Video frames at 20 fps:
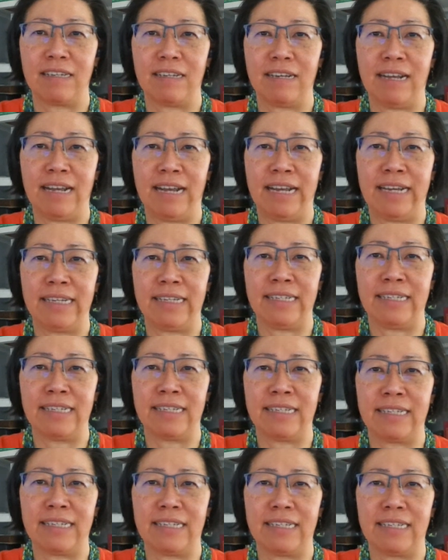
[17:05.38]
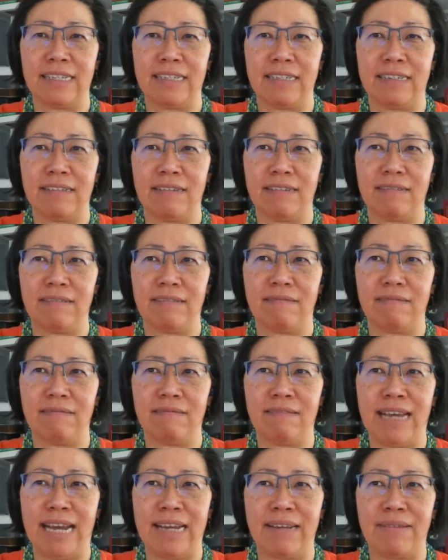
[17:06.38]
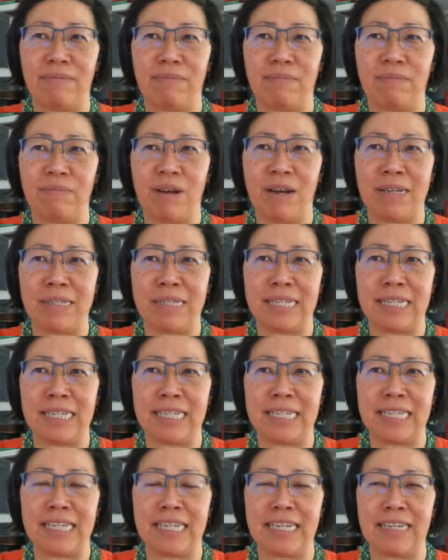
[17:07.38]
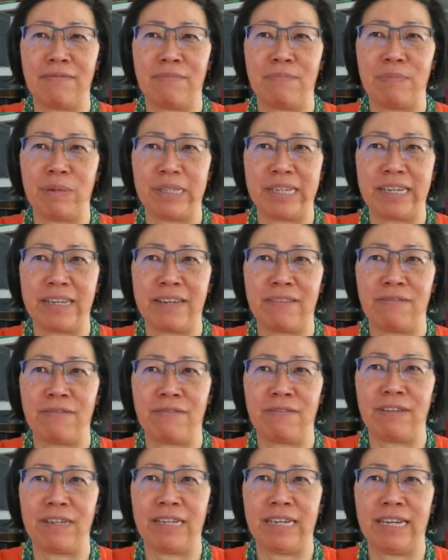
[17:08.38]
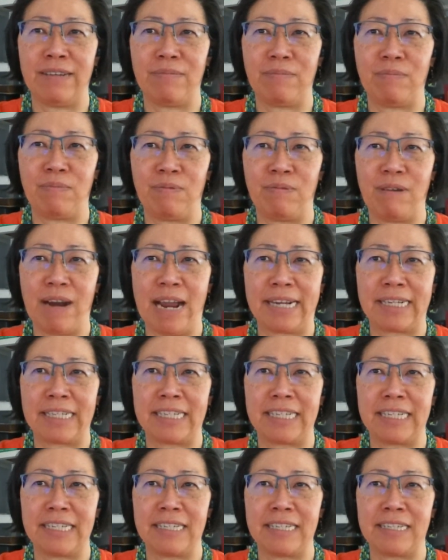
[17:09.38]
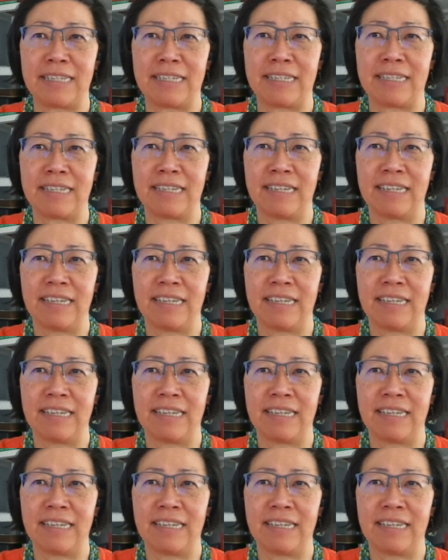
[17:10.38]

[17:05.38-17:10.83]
and that authenticity of belief and practice,